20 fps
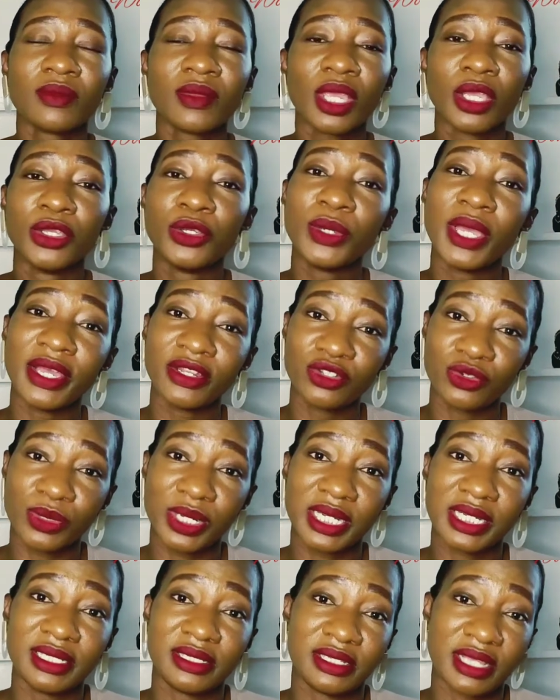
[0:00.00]
you get
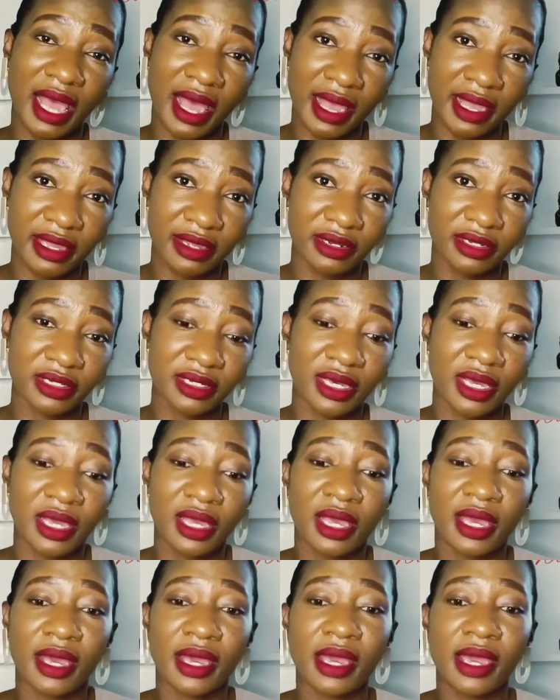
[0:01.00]
really tired
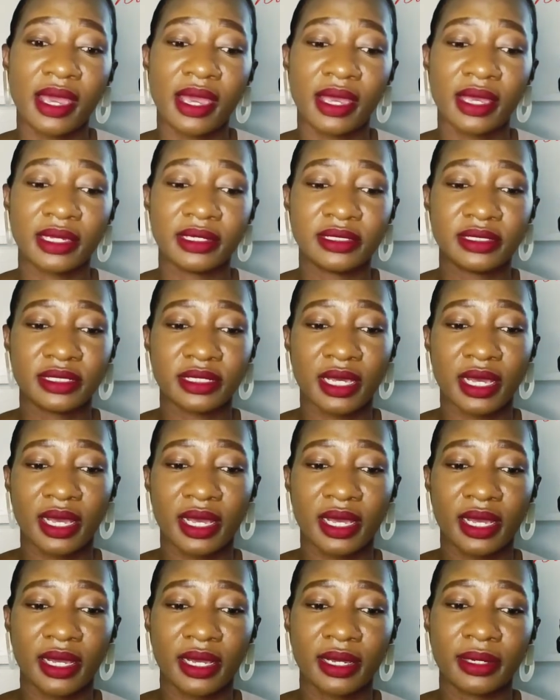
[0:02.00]
and
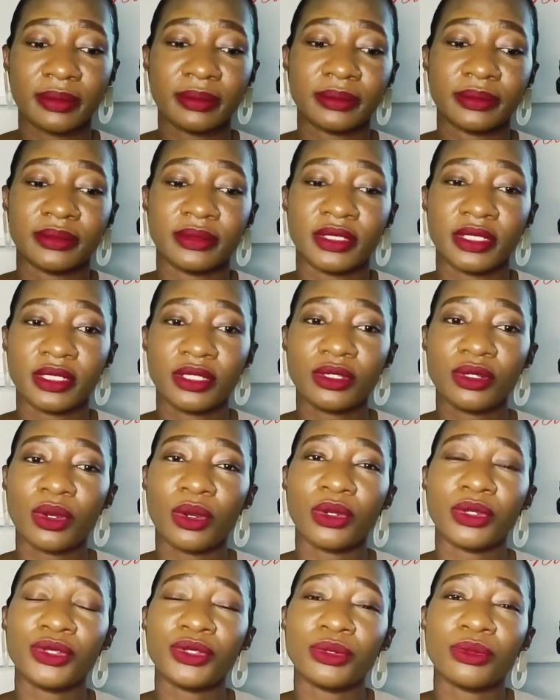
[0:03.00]
uh, you
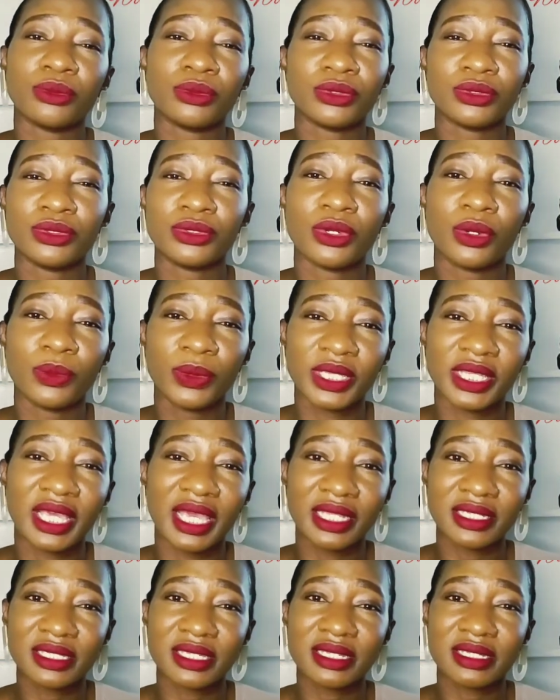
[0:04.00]
know you know with
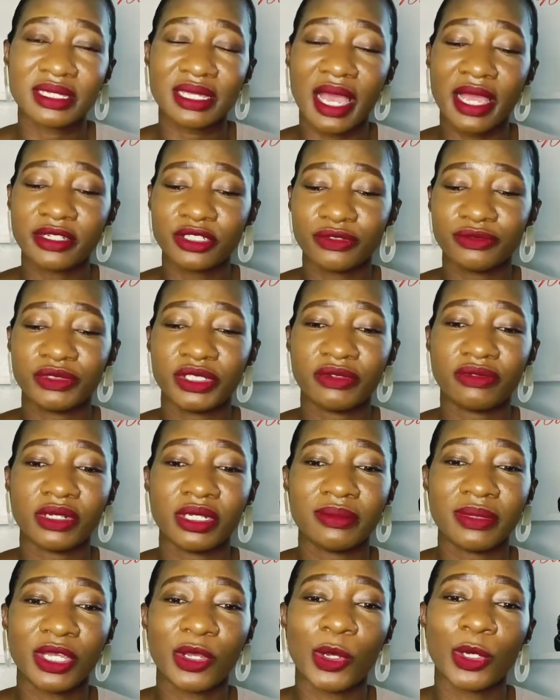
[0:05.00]
kids it's kind of
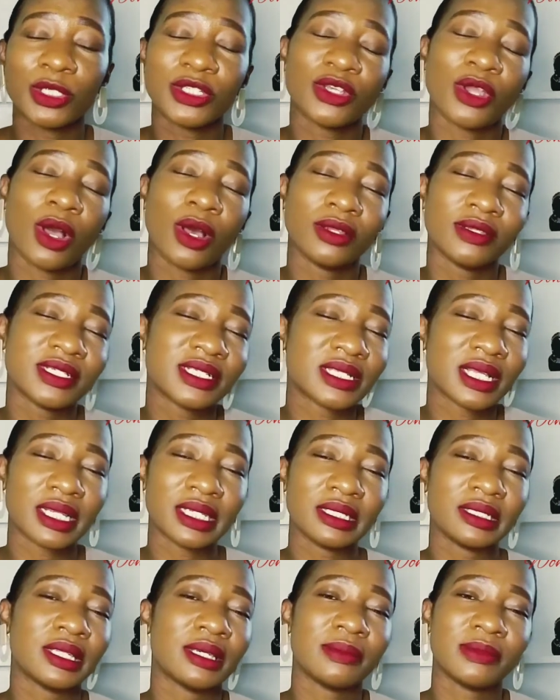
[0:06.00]
different because you're always
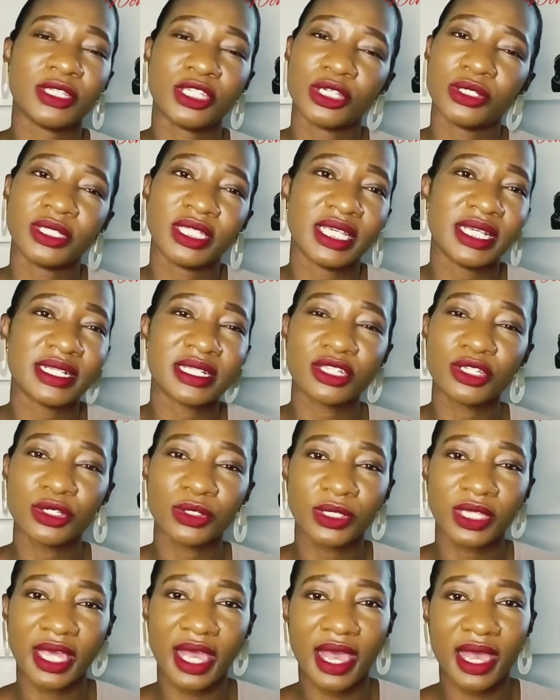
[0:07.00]
telling them do this do
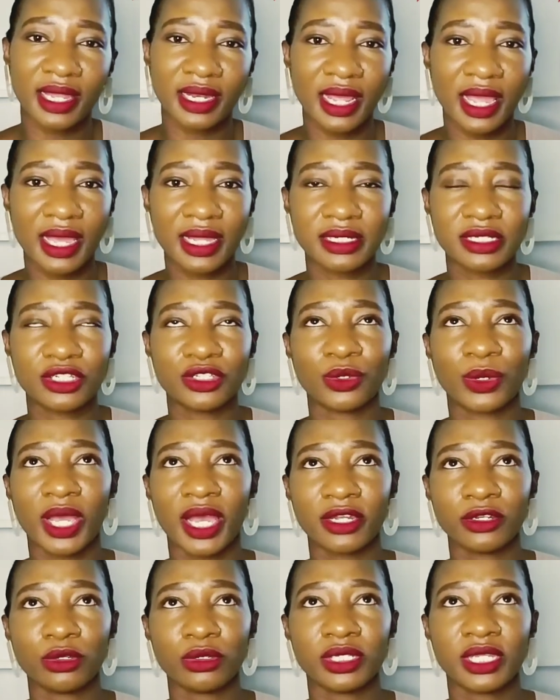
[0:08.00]
that and you
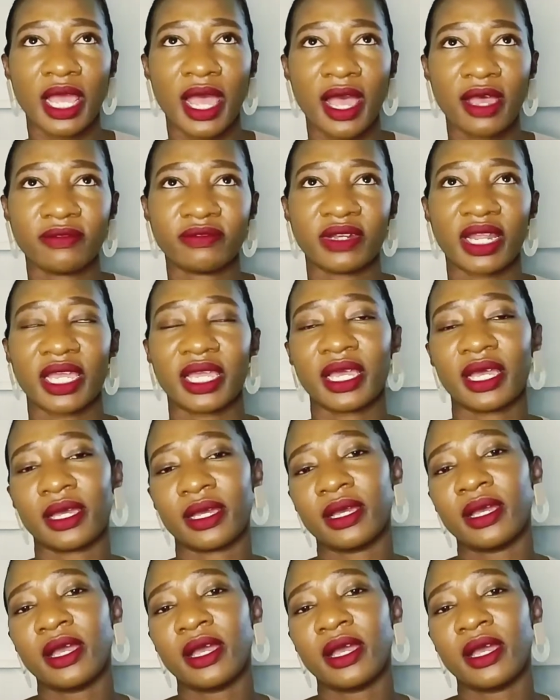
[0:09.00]
cannot have like a,